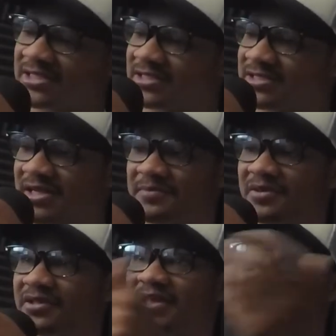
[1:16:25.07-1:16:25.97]
champion.
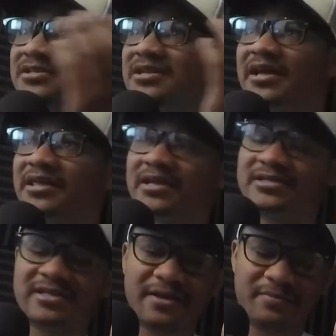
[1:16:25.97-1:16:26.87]
Can't deny it. Can't
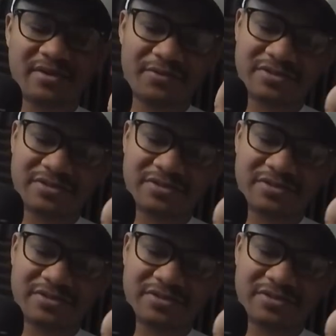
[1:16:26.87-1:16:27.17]
deny him. But anyways,